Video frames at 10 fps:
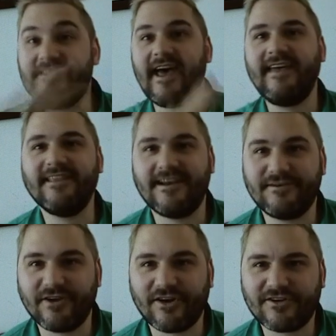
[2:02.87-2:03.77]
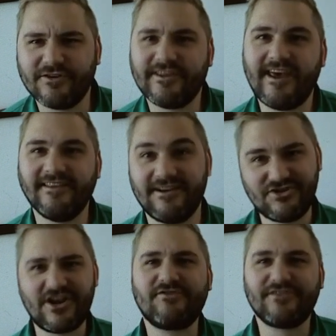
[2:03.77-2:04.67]
read the headline of an article and the headline
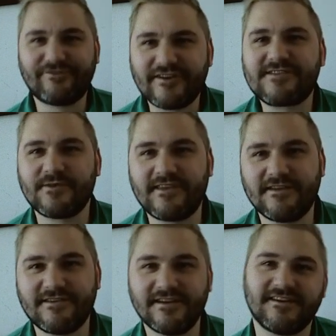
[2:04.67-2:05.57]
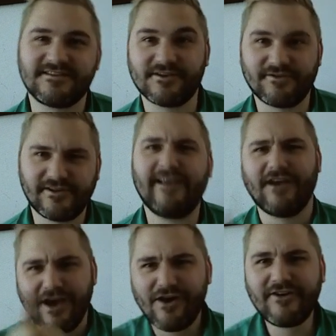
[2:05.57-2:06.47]
generally fits what they think. And so they're like,
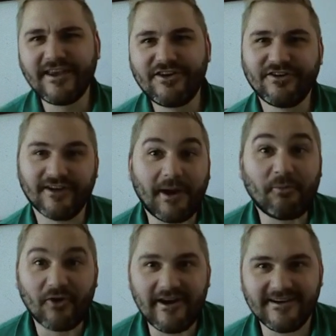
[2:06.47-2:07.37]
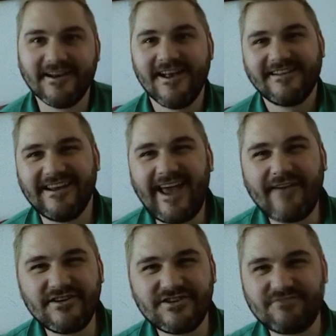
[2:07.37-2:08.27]
okay, good, I'm right. Like
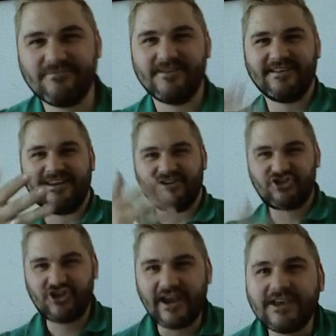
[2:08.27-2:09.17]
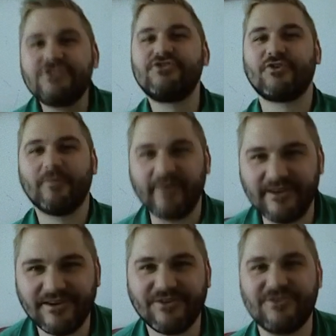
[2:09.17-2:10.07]
having to like change your
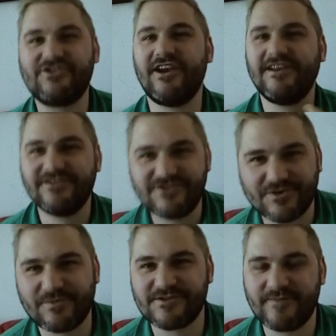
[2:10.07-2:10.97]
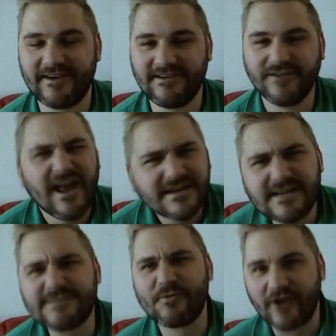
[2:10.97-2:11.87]
opinion or change your perspective. It
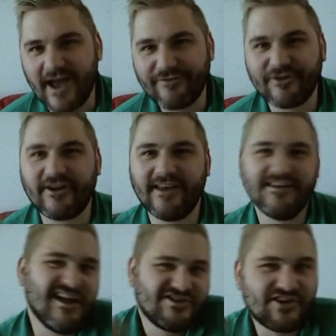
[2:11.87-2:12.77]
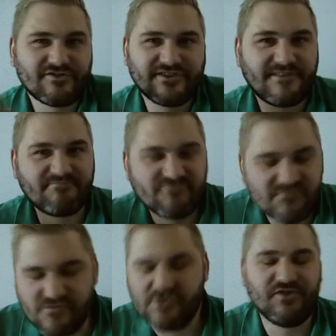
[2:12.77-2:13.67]
takes more effort, and generally
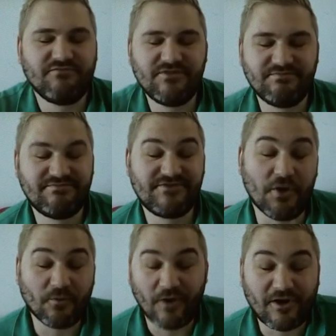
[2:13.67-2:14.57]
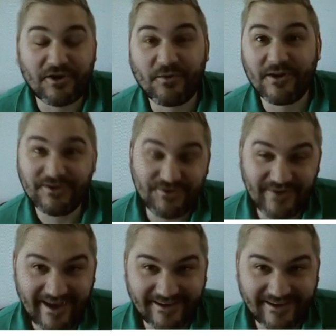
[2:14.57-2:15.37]
you, you don't aren't going to want to do